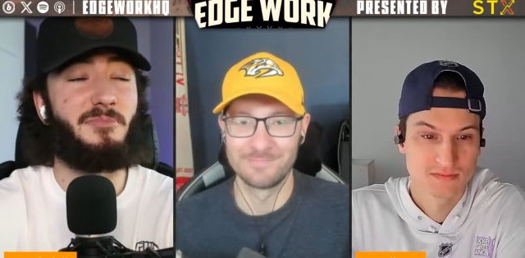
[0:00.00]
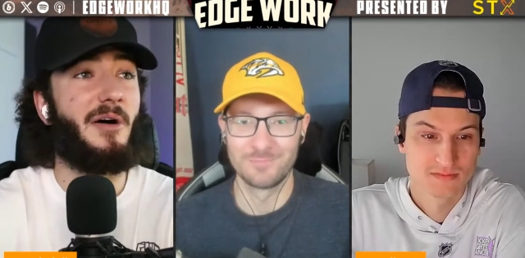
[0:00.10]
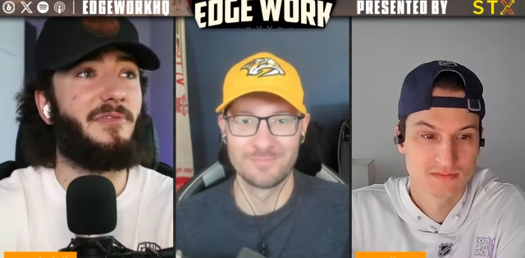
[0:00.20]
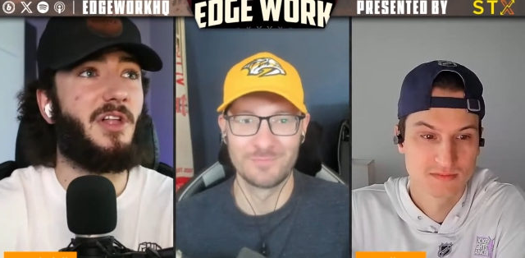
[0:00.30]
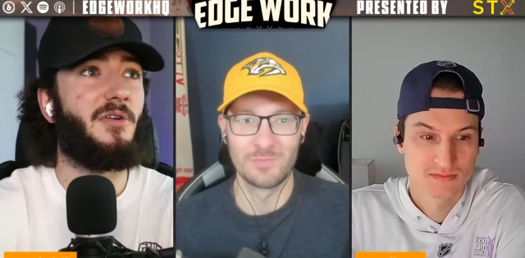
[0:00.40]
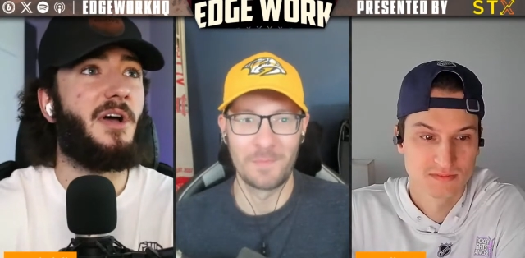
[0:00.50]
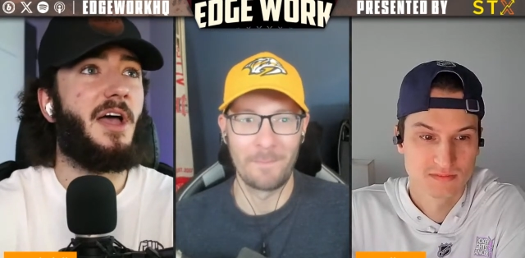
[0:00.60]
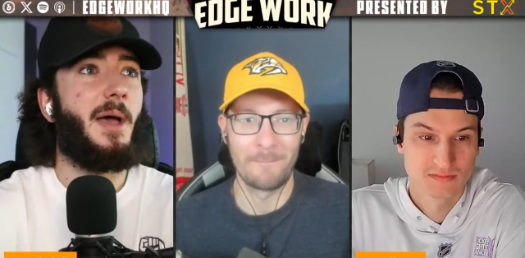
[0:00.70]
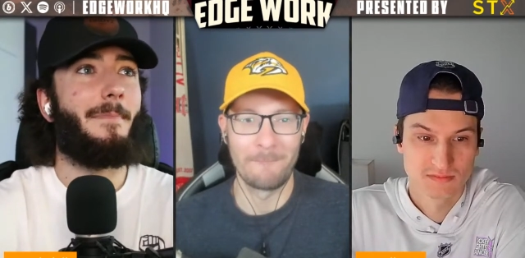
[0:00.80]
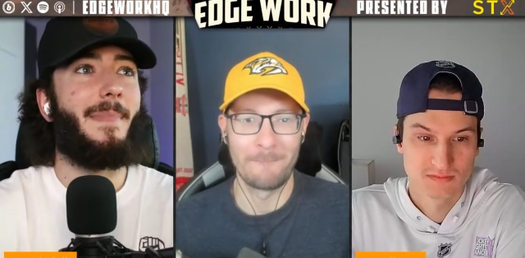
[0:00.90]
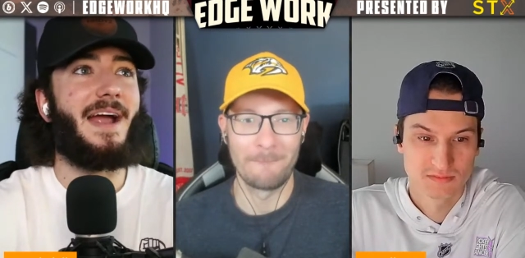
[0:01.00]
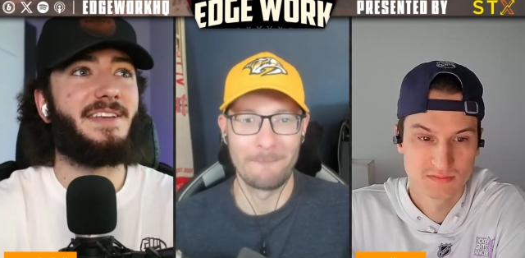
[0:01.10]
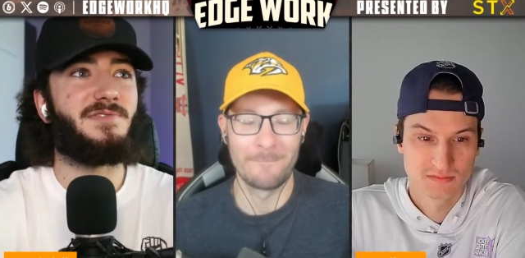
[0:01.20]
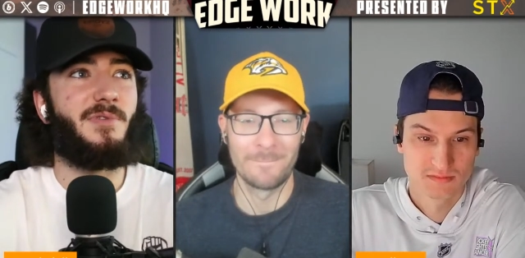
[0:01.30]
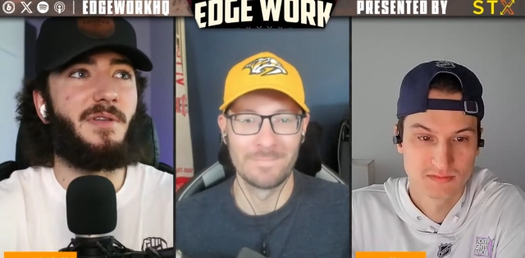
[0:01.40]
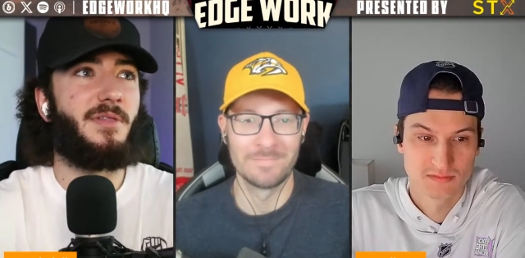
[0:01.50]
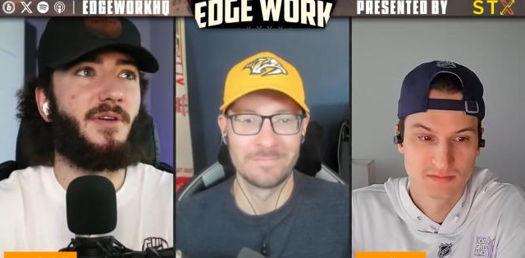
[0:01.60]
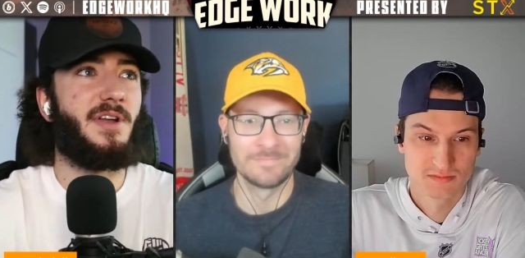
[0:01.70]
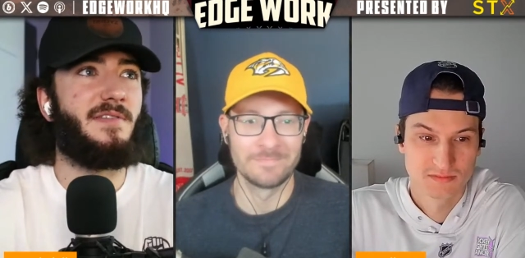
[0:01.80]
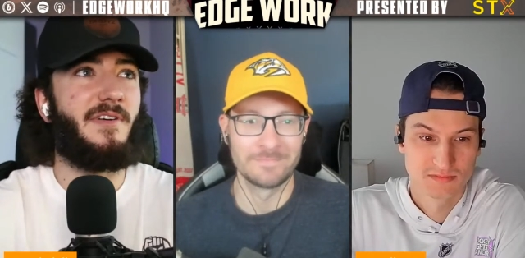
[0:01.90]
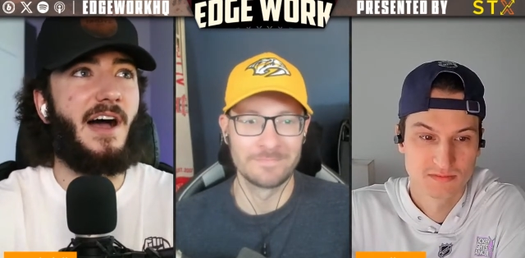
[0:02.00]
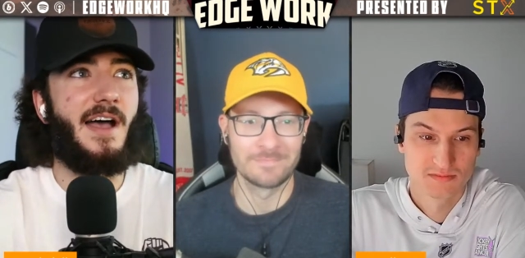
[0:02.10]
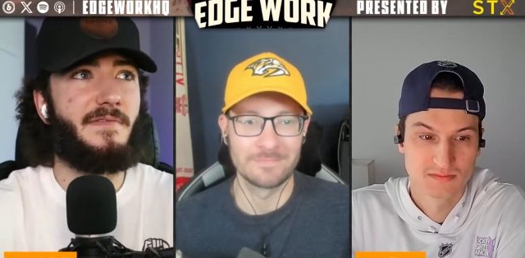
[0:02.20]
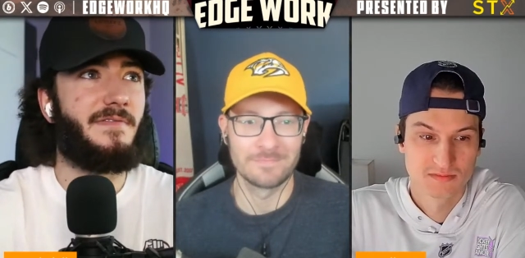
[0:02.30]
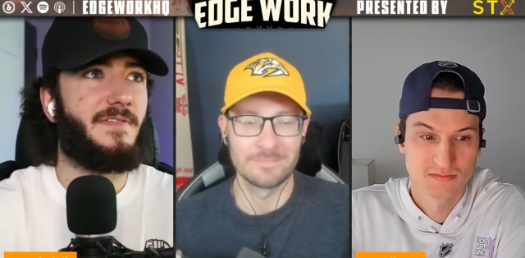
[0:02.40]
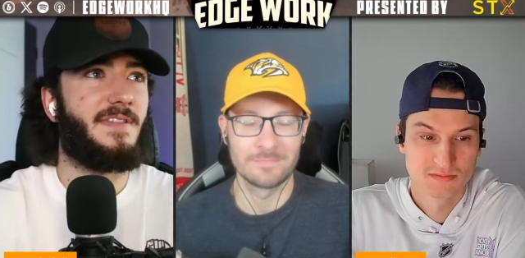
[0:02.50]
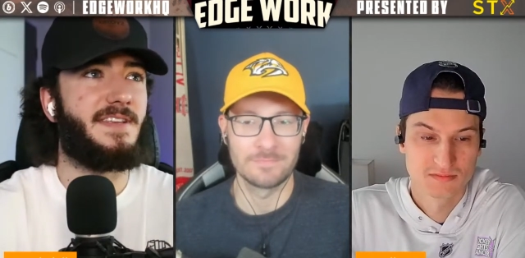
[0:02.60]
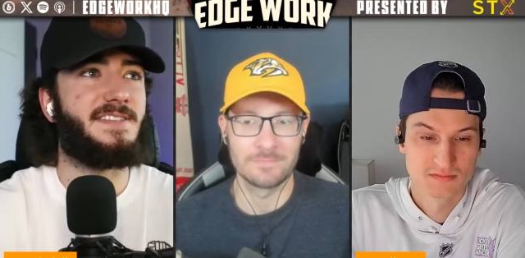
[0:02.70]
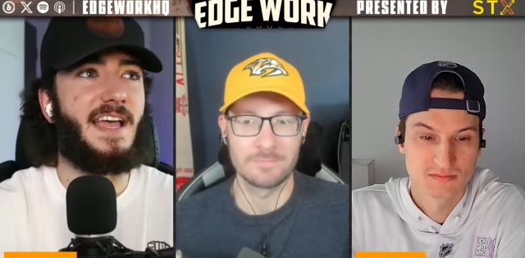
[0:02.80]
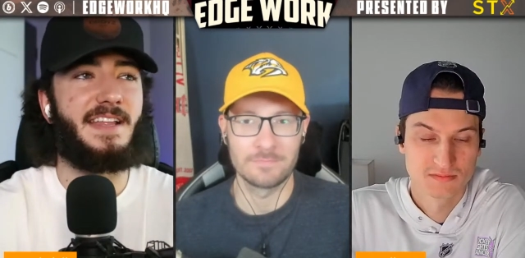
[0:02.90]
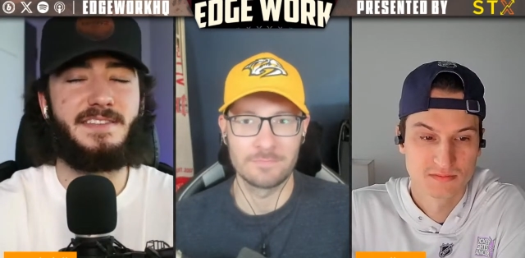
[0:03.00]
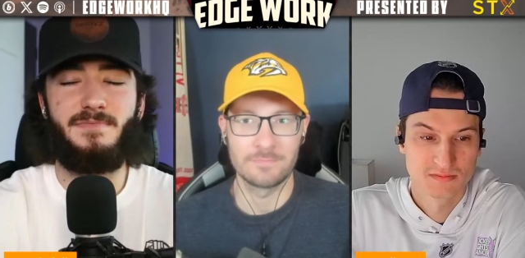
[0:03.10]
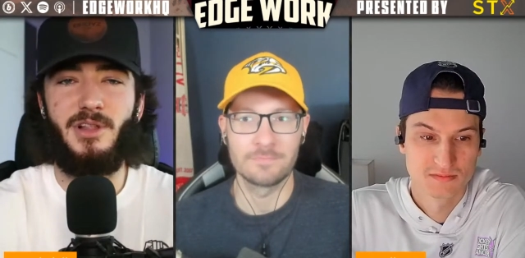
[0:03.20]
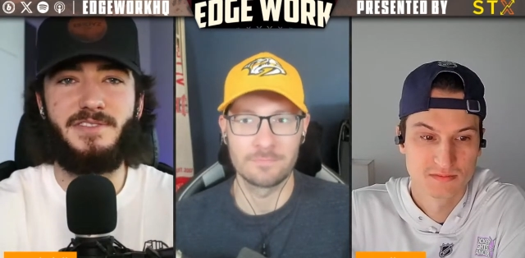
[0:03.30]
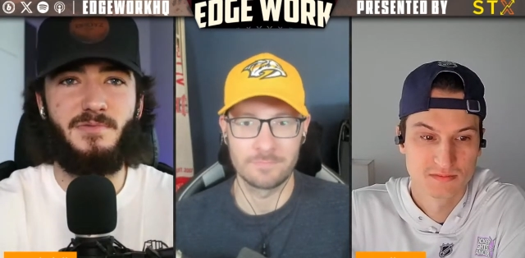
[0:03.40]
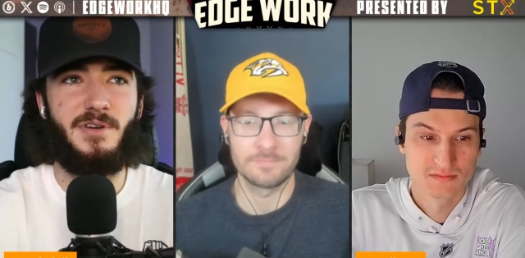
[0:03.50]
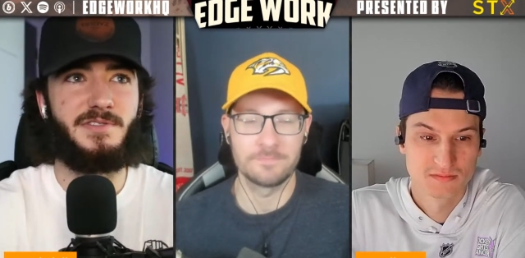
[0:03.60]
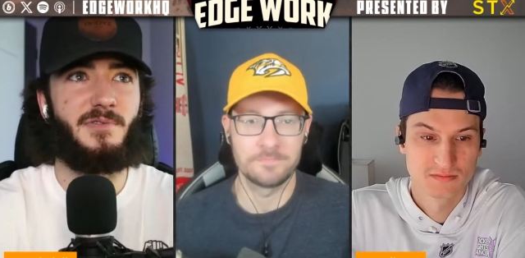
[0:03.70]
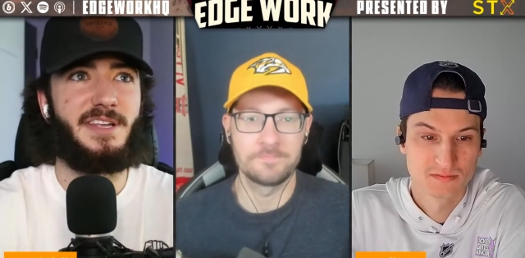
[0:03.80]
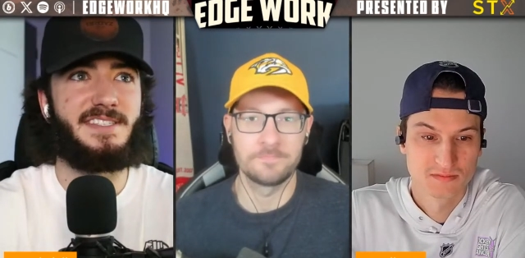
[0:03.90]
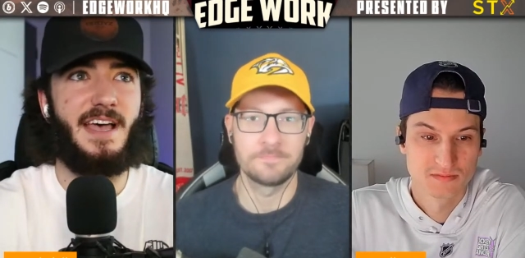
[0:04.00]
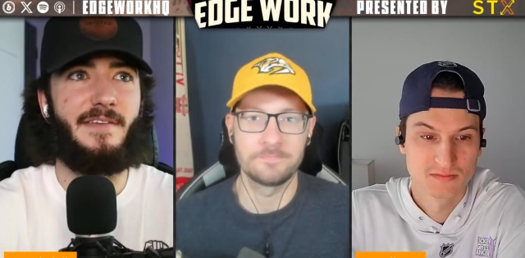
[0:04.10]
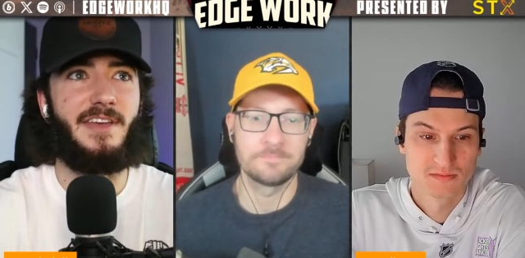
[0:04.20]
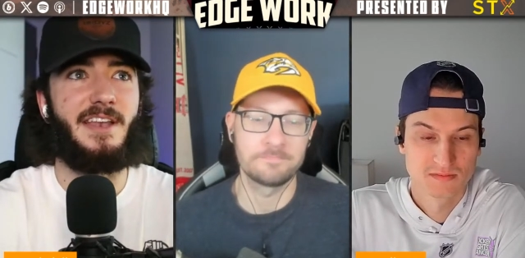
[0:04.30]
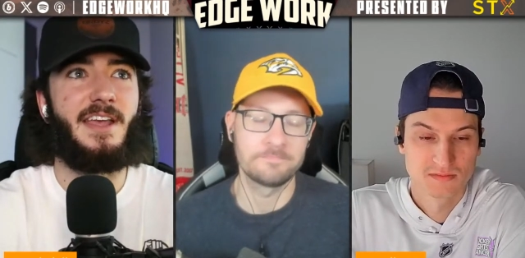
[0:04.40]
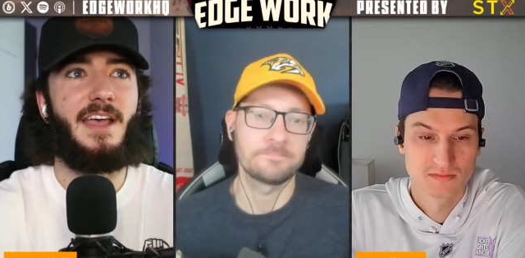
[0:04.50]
Speaker 1: Buffalo minus one thirty five, the Sens plus one twenty seven,